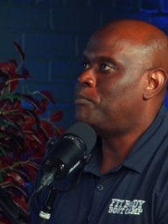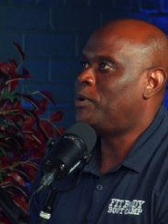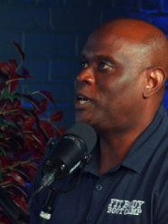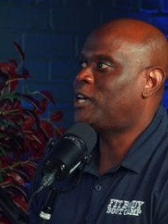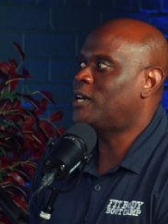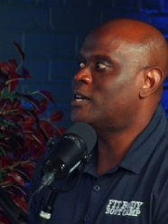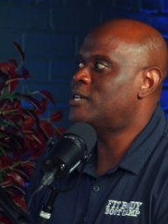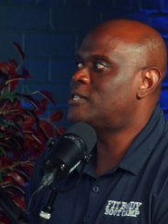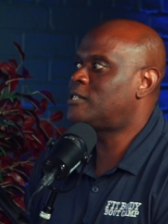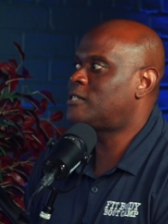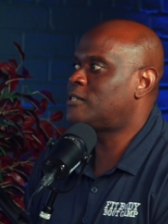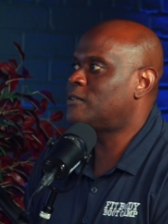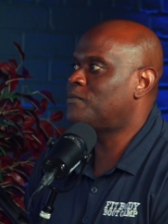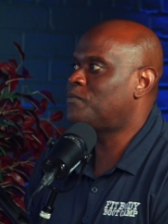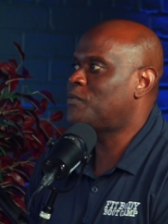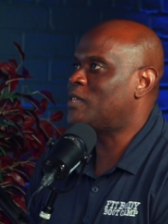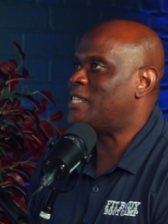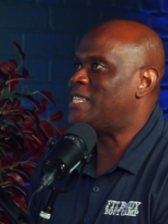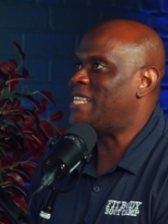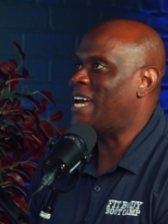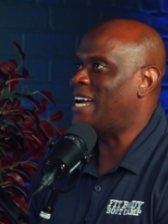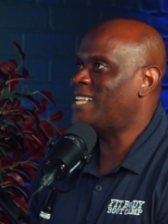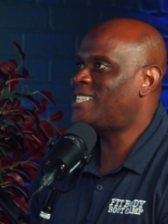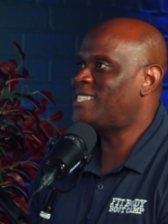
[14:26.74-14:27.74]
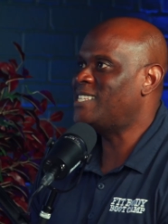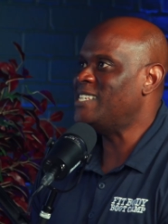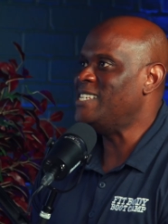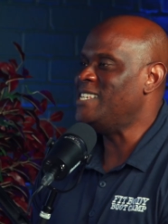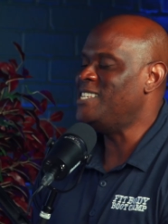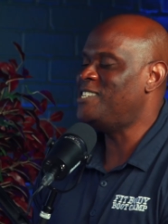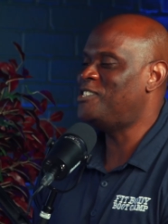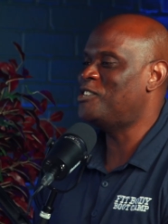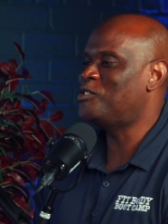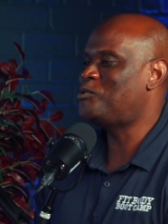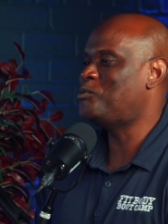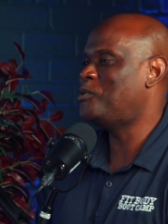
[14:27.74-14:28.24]
Because that's the
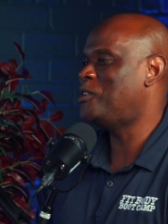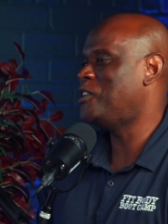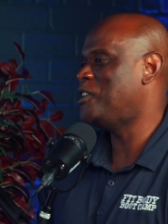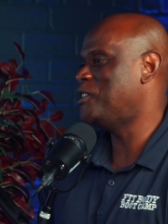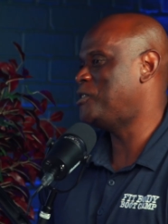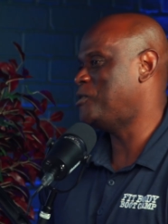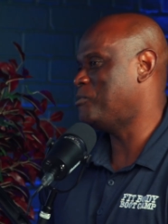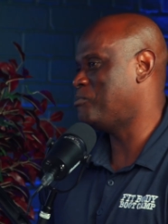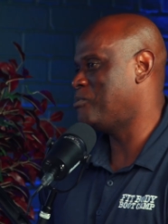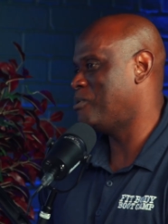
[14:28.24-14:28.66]
easiest way to get your